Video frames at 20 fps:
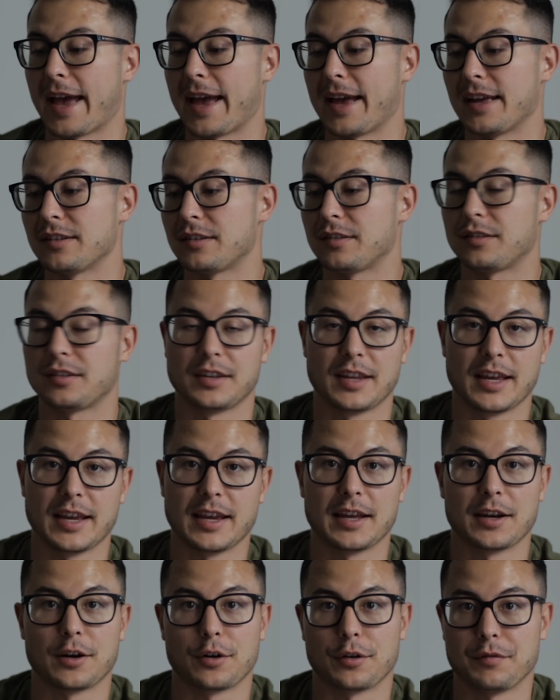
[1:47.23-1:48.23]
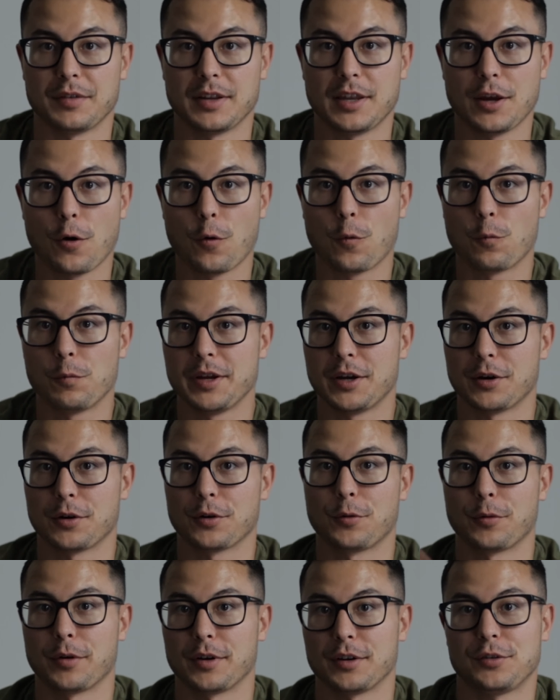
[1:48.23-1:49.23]
And today in our video, we are
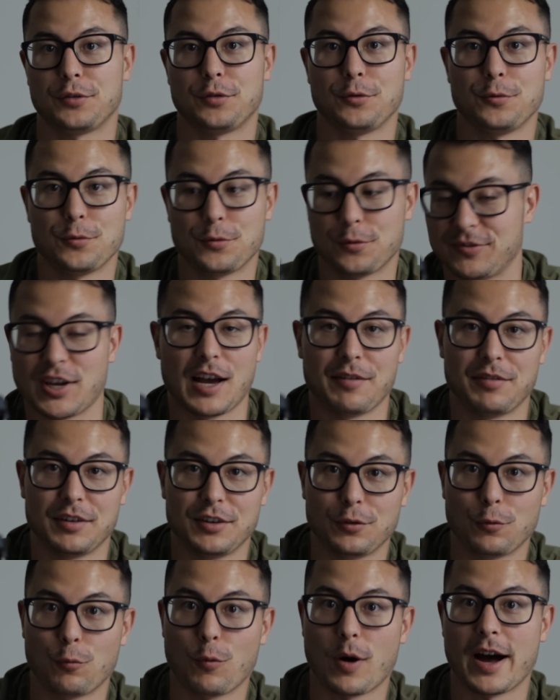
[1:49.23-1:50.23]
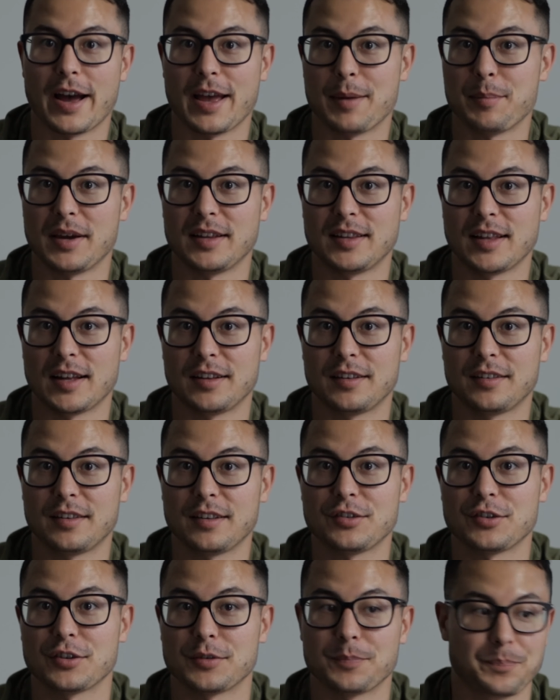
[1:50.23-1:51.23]
going to dive into why I made that
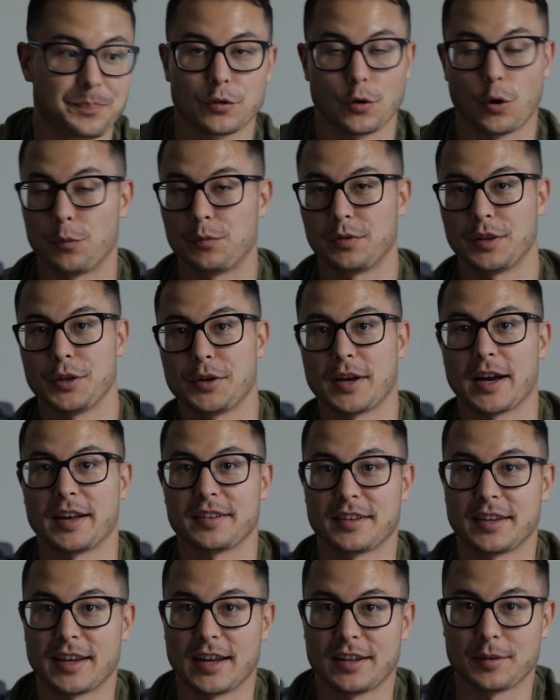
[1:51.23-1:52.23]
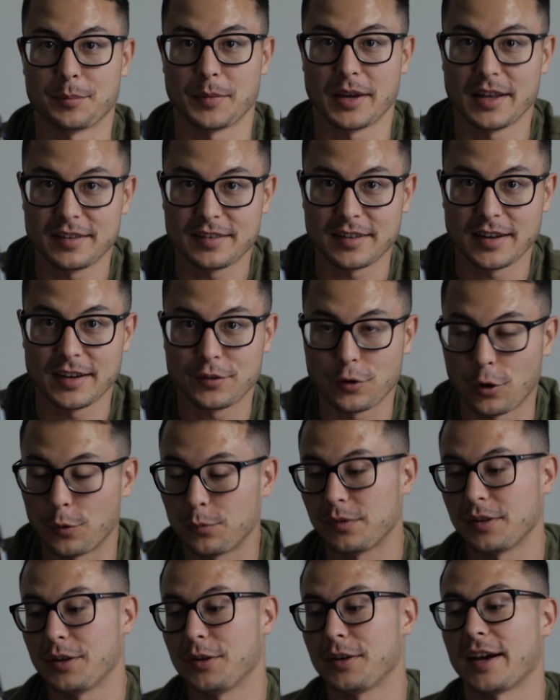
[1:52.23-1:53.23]
decision. So hopefully you guys can gain some insights.
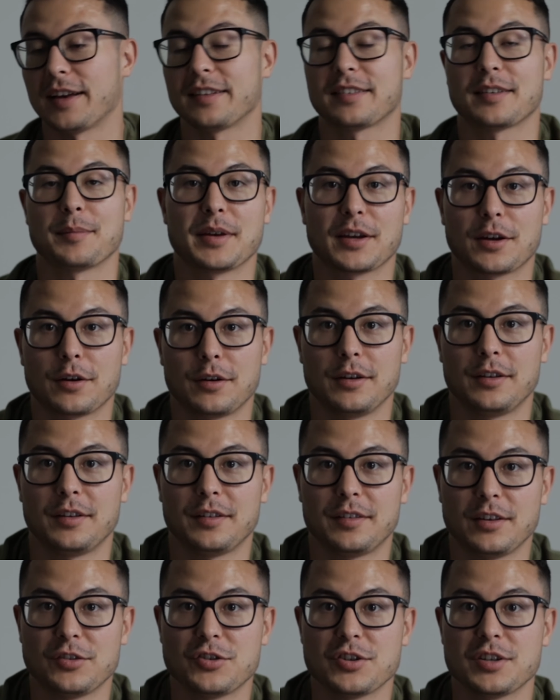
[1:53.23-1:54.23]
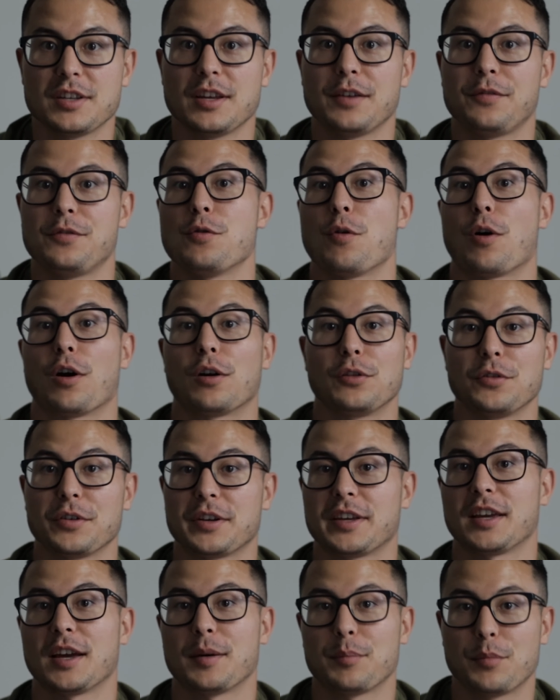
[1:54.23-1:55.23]
Hopefully you guys can make a good decision. If you are
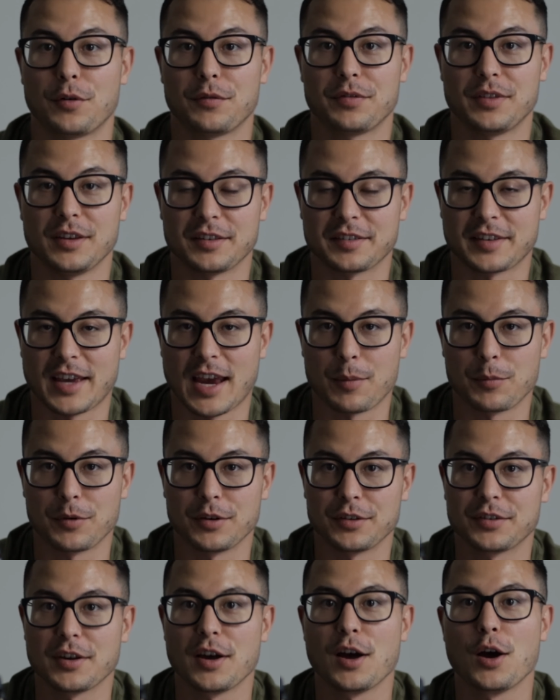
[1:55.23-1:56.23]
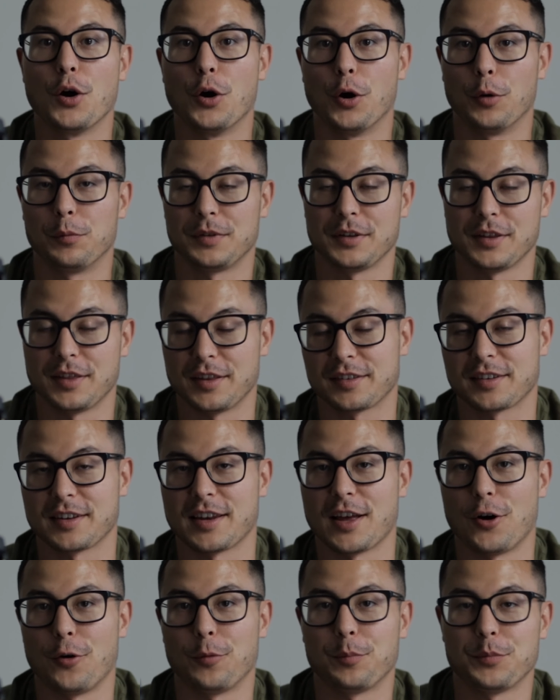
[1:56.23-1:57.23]
looking at both these cameras, hopefully this can
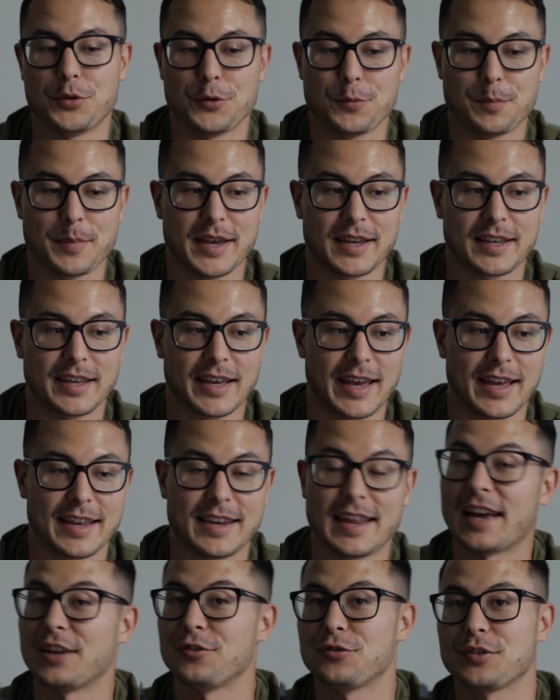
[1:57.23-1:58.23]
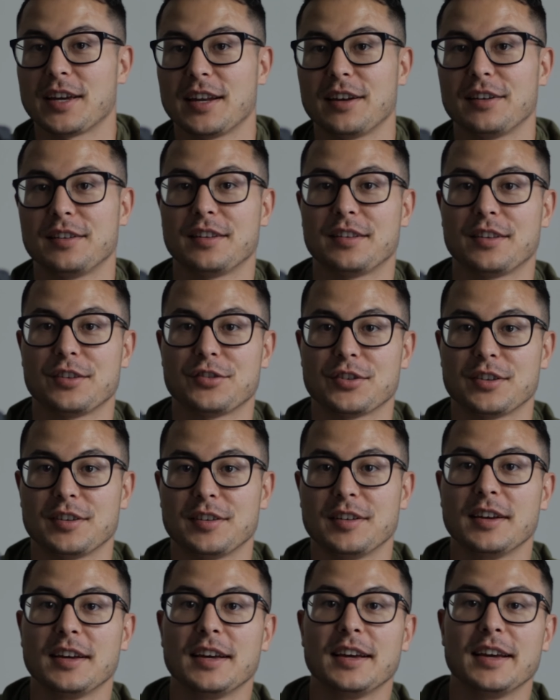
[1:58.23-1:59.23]
help you make an educated
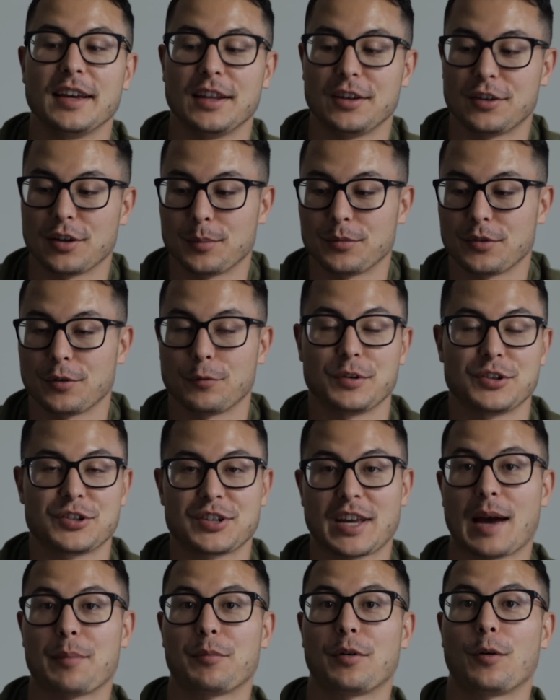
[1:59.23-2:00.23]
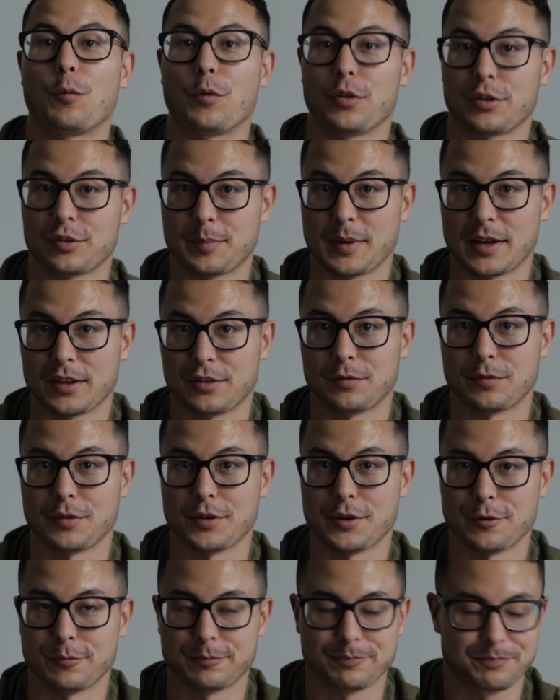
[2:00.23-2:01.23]
decision in terms of which camera works best for
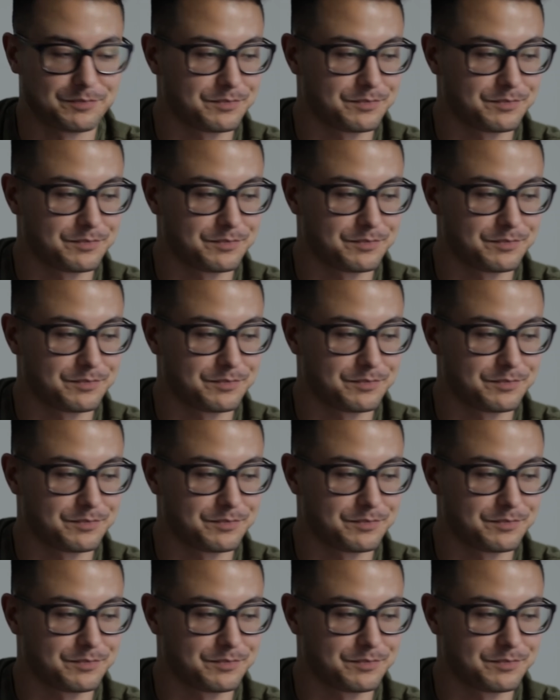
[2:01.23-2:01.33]
you.